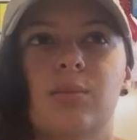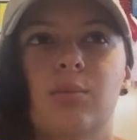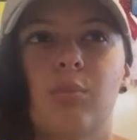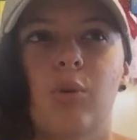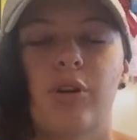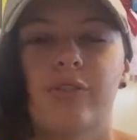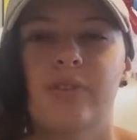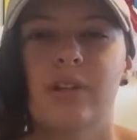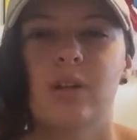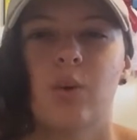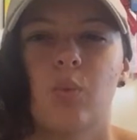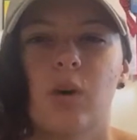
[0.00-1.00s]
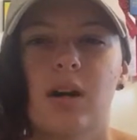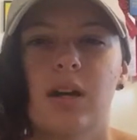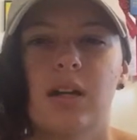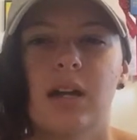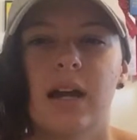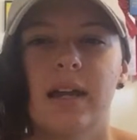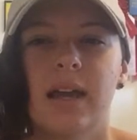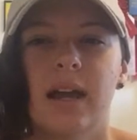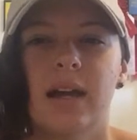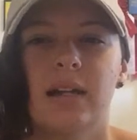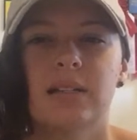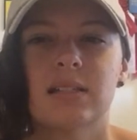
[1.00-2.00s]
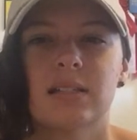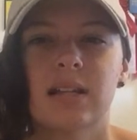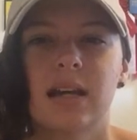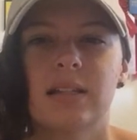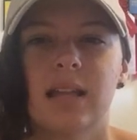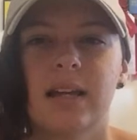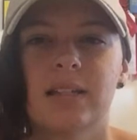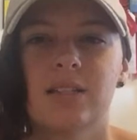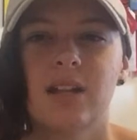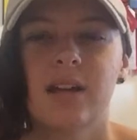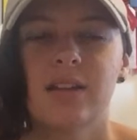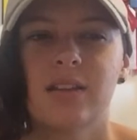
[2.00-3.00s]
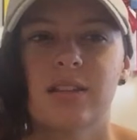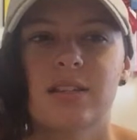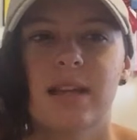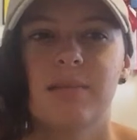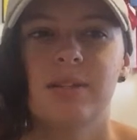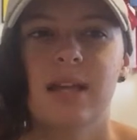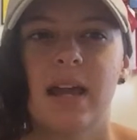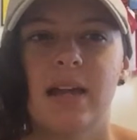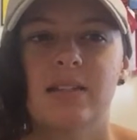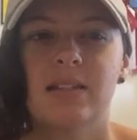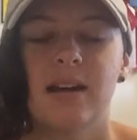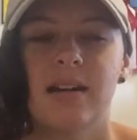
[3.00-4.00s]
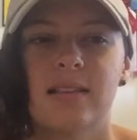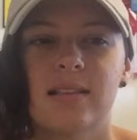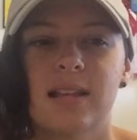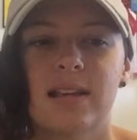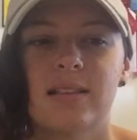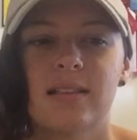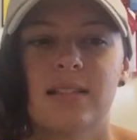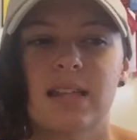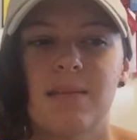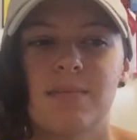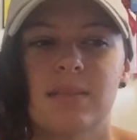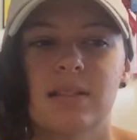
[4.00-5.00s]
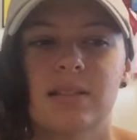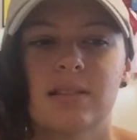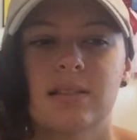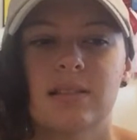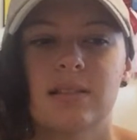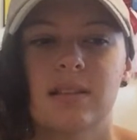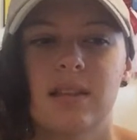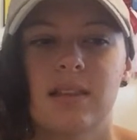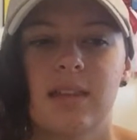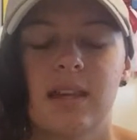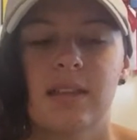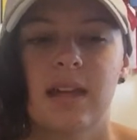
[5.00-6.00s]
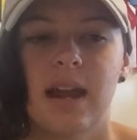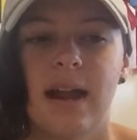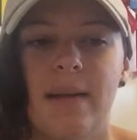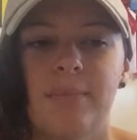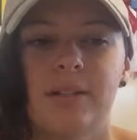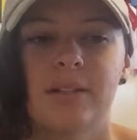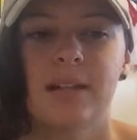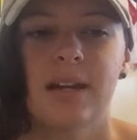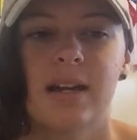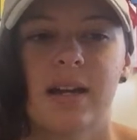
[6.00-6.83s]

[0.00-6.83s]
morph into one, I guess. It's not on the same day. It's not like the same thing that happened.